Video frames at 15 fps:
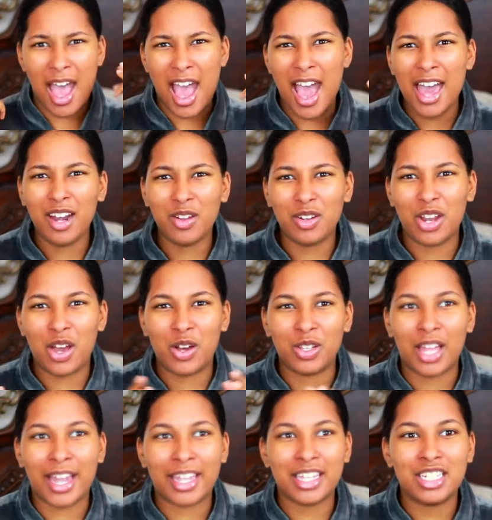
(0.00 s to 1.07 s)
don't know,
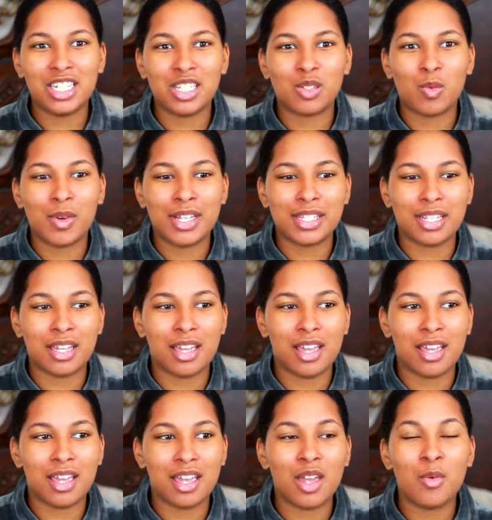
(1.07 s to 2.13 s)
like
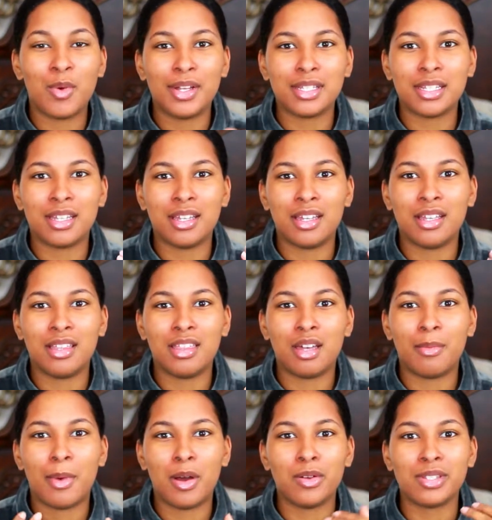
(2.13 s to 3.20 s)
it wasn't
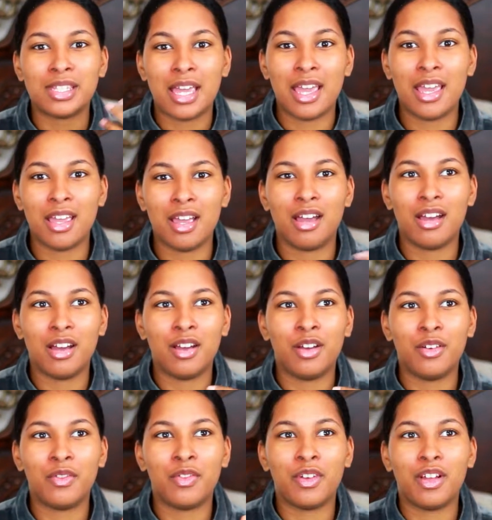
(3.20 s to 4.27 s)
the most hit
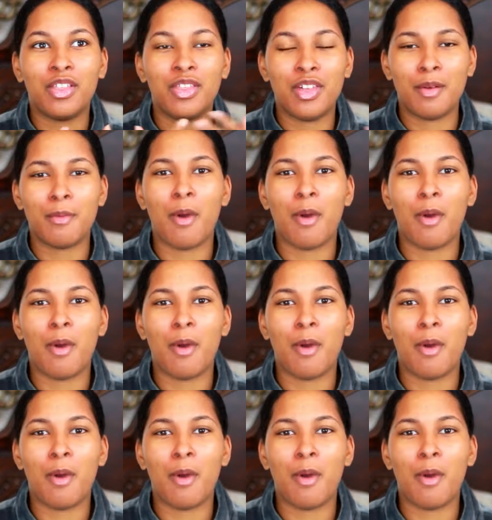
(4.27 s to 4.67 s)
of them